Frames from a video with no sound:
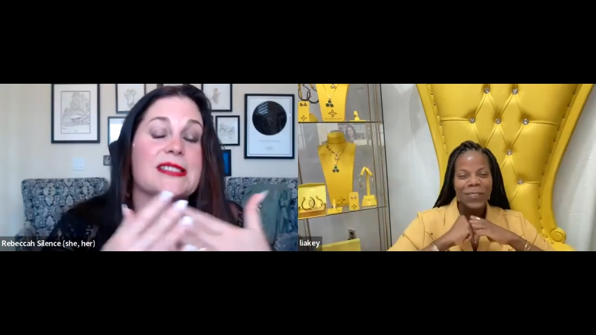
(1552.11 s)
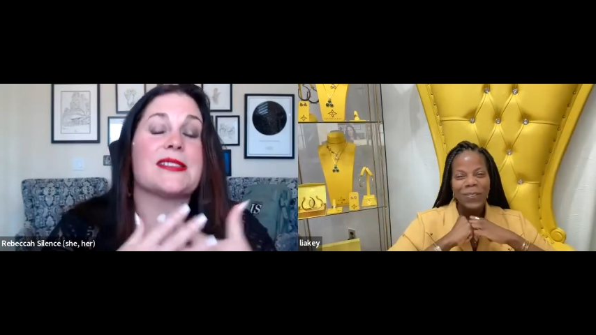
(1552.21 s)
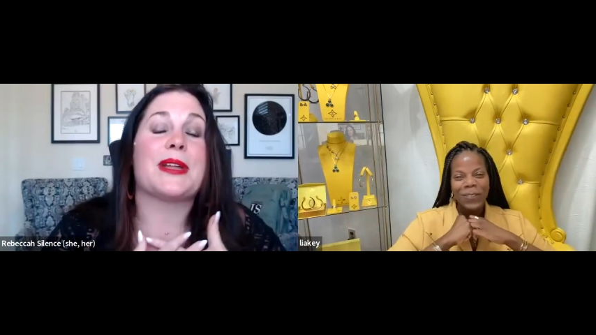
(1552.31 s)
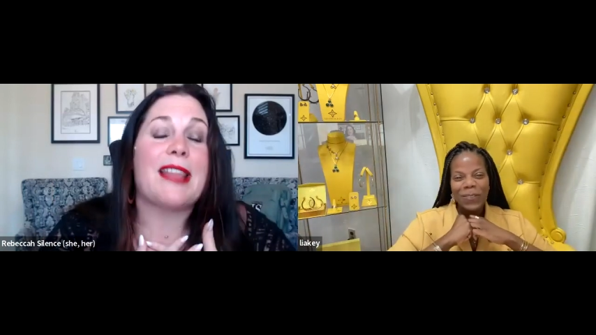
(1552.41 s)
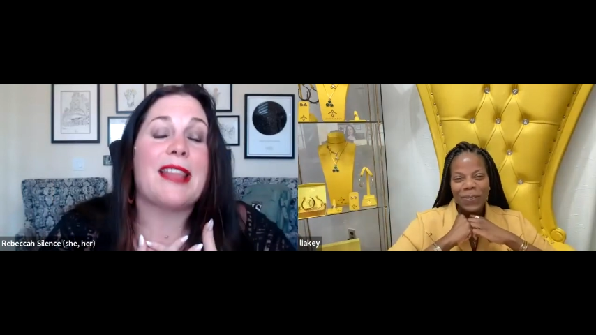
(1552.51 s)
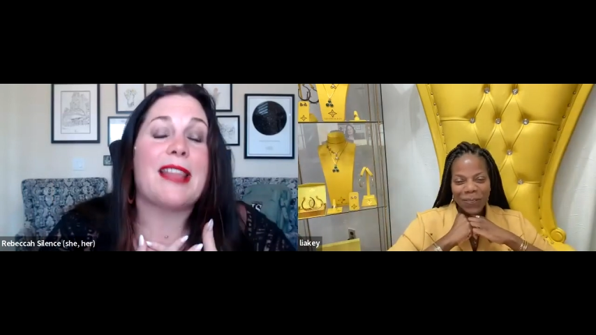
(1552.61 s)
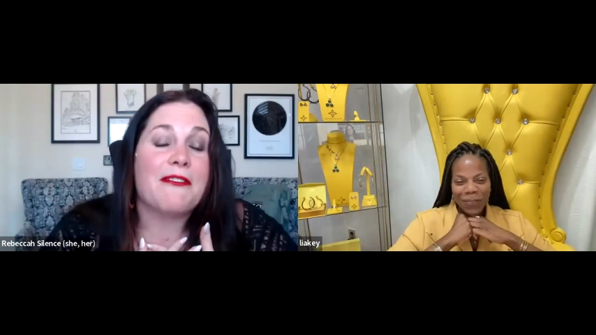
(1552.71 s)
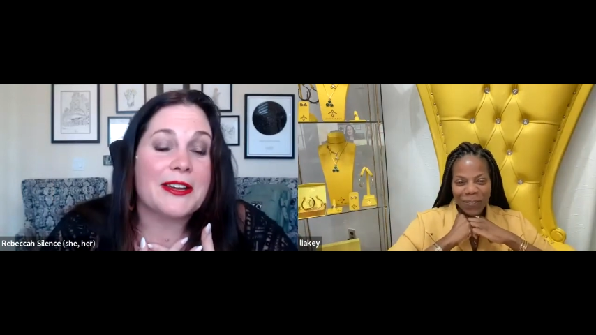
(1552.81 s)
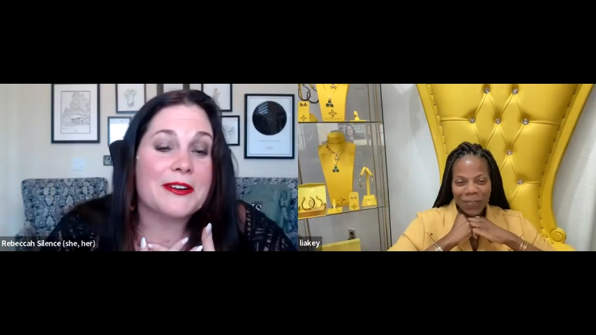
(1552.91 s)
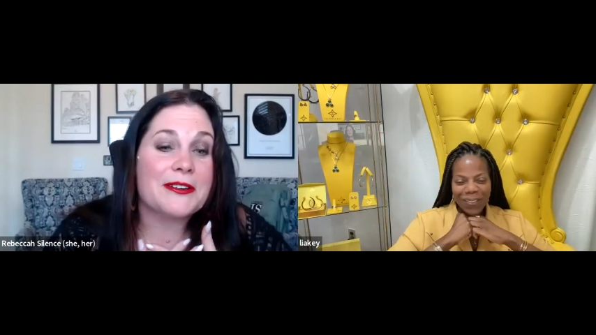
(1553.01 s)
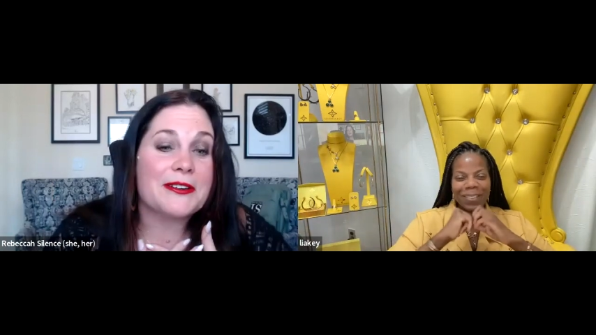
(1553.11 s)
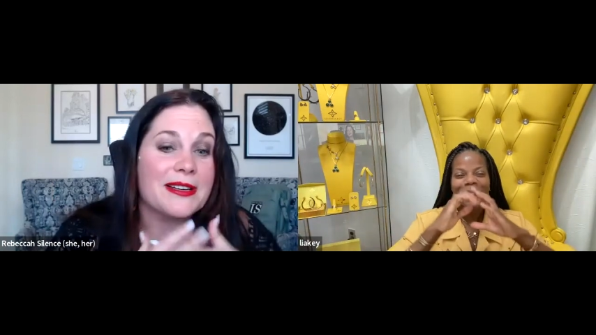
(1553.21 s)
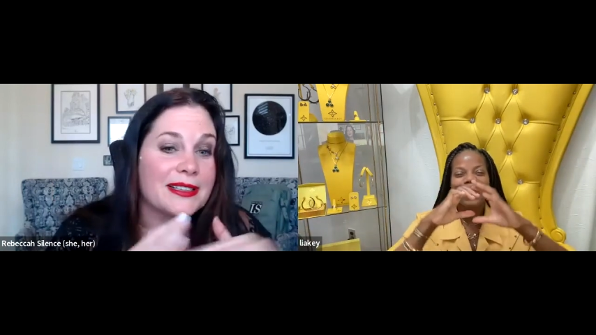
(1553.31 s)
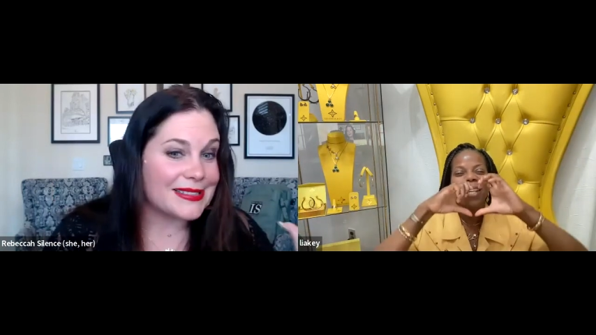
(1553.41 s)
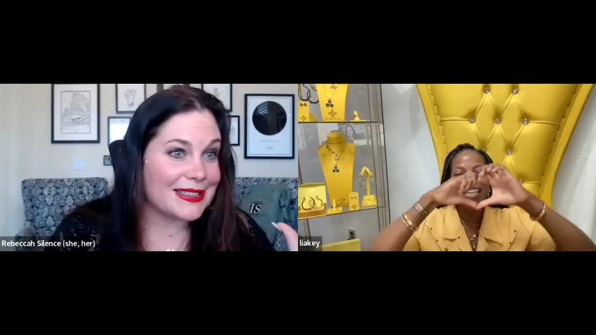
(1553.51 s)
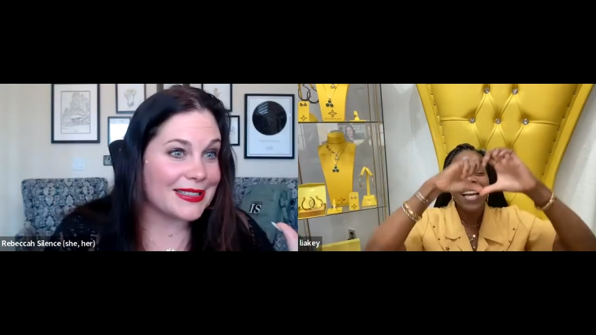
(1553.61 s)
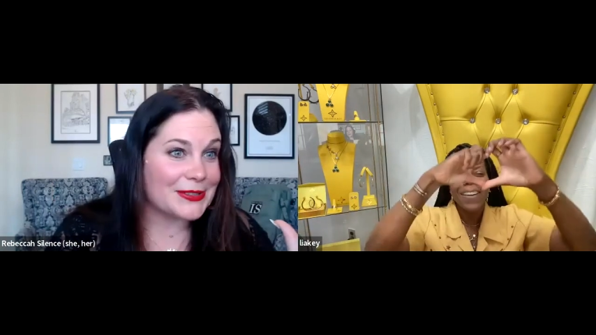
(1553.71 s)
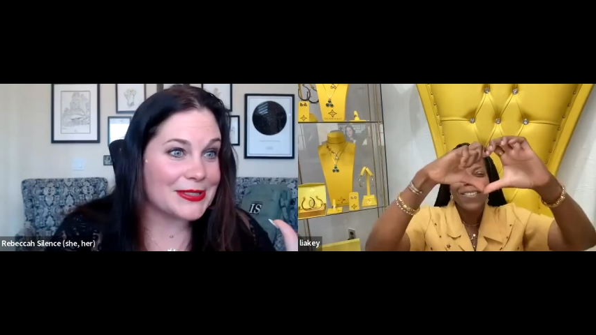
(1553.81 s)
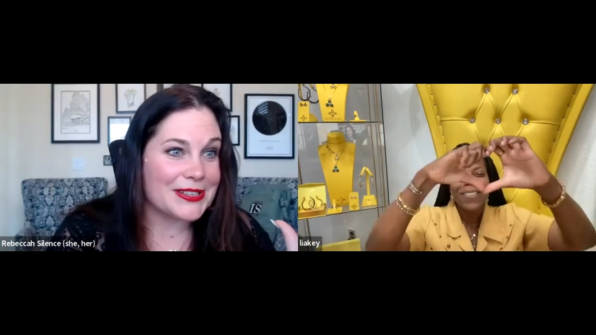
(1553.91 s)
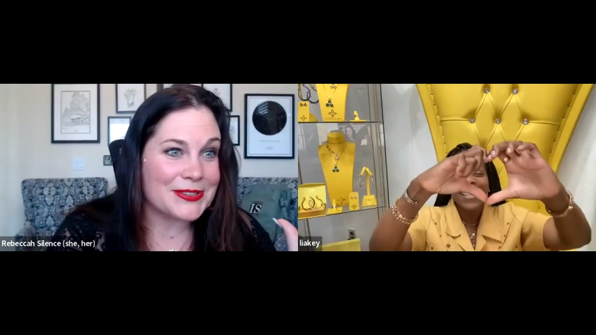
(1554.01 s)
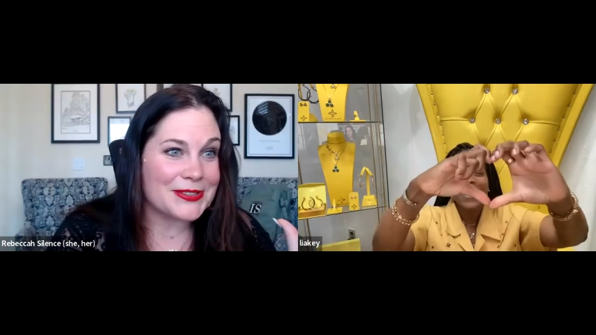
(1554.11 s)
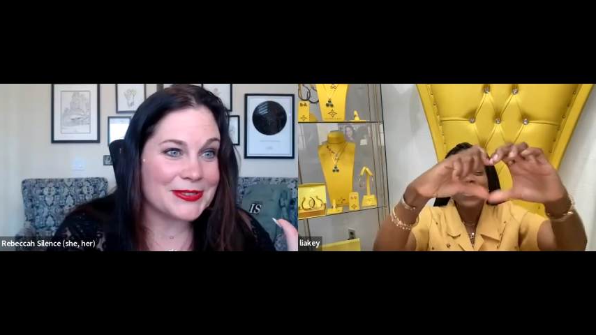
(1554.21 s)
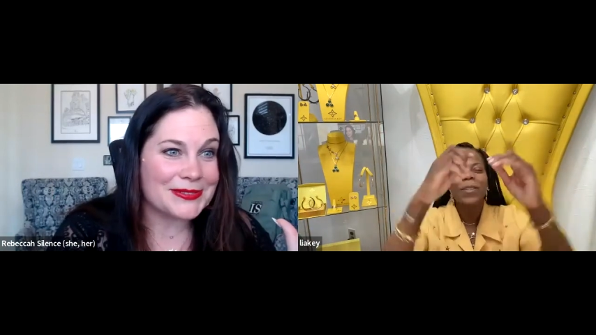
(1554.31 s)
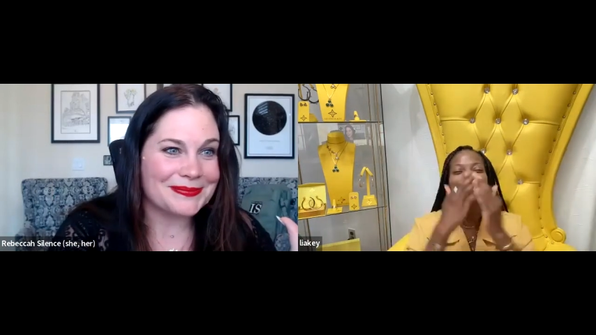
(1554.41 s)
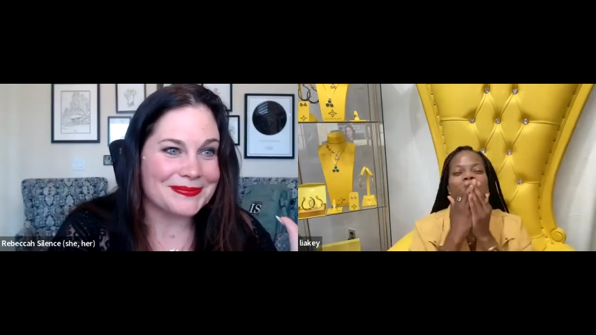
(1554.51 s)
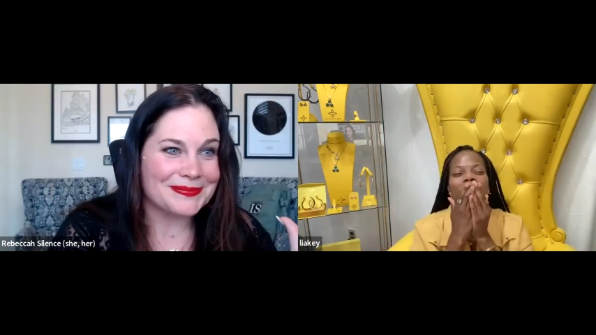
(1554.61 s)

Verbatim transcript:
Speaker 1: We love you. See you soon. You.